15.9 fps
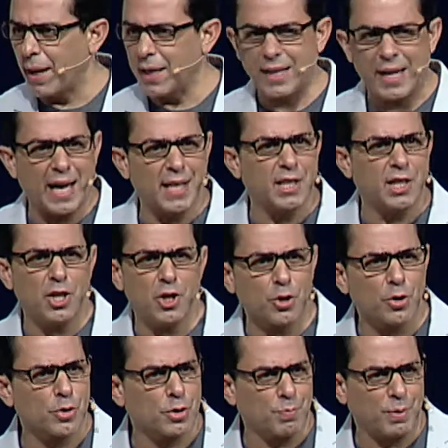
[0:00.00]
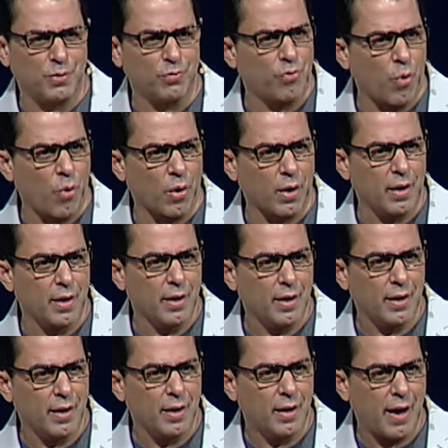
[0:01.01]
my dad years before
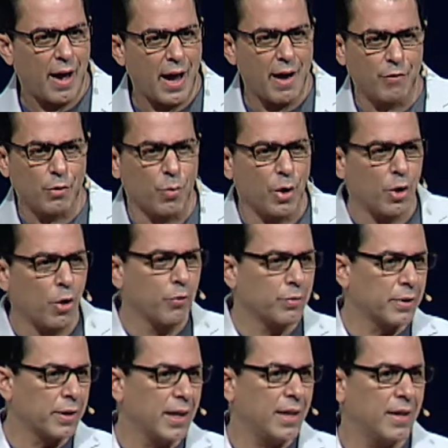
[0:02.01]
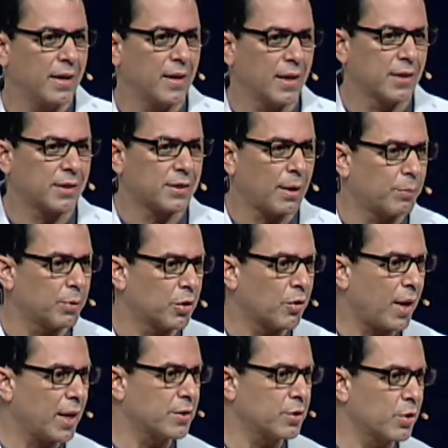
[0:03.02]
I ever went over and he accepted
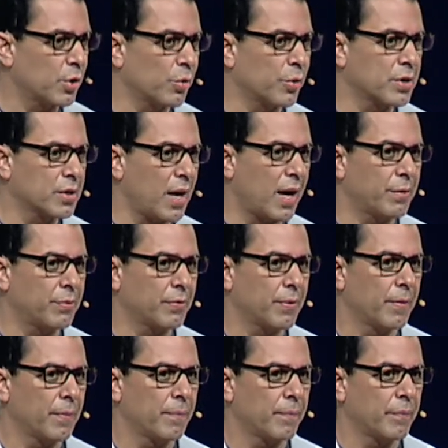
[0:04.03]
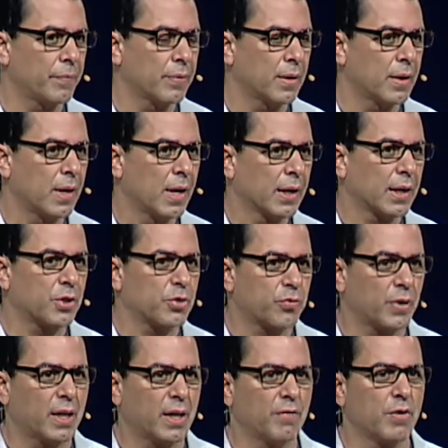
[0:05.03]
Christ into his life. Because
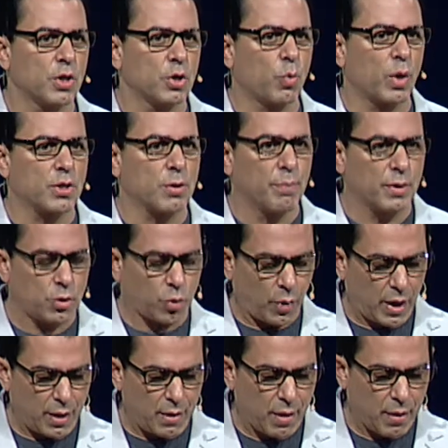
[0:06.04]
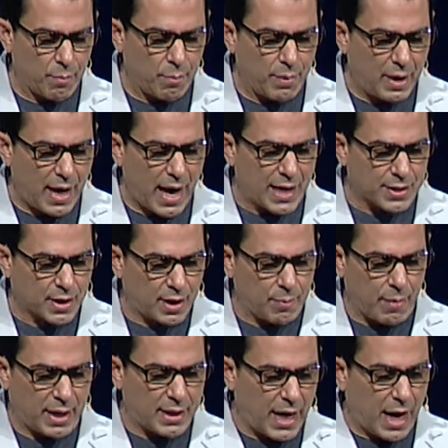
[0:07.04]
forgiveness wasn't between me asking
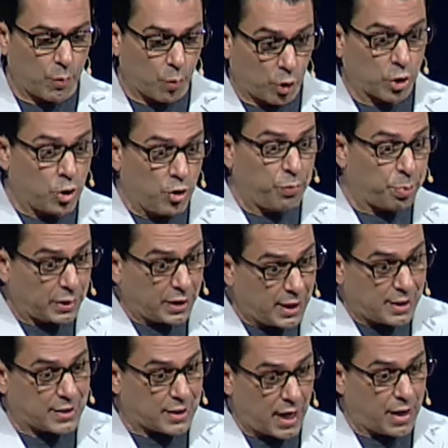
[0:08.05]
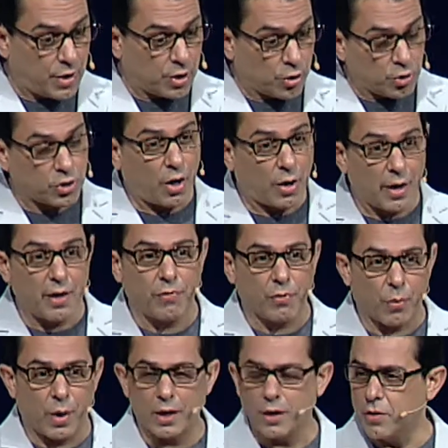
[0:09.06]
my dad, Will you please say that you're sorry for
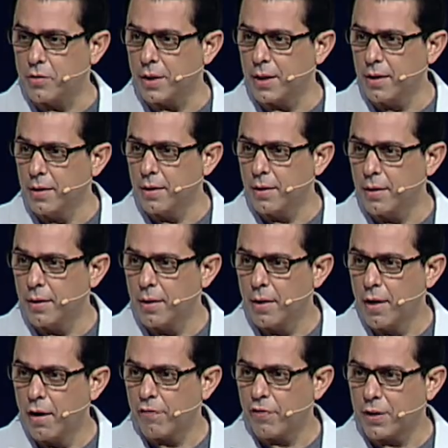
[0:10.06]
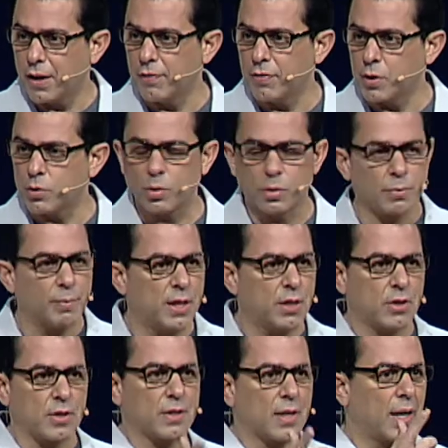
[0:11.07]
what you did? Forgiveness was me
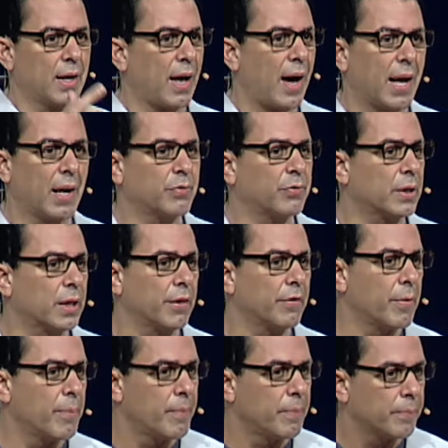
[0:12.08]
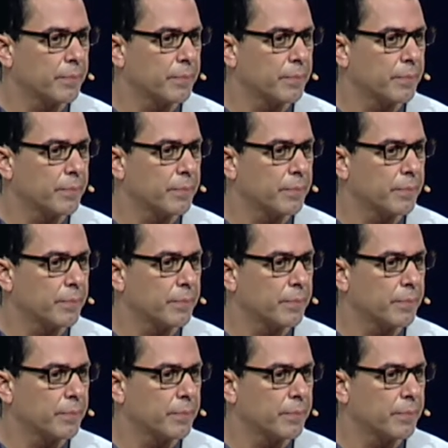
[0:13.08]
just saying, God, I forgive him.